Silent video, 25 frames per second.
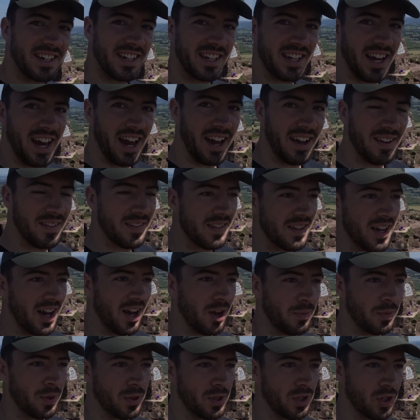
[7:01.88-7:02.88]
yeah I
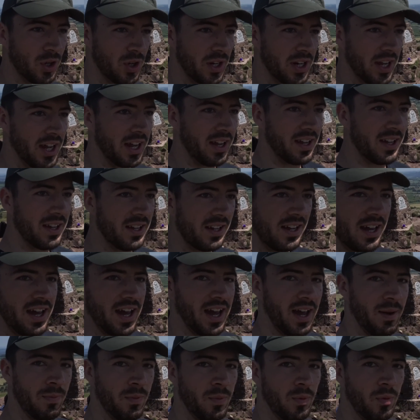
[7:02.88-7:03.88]
hope you enjoyed it
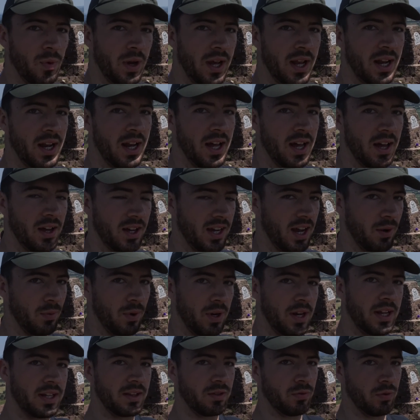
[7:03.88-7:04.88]
um, we'll uh, yeah
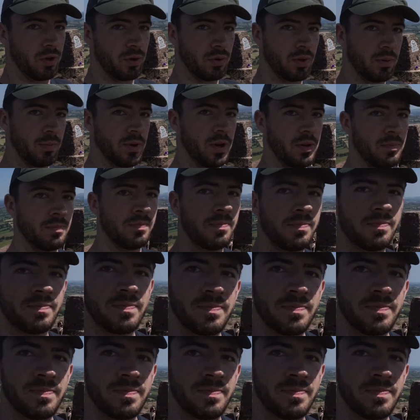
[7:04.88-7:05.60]
we'll link the route in the bottom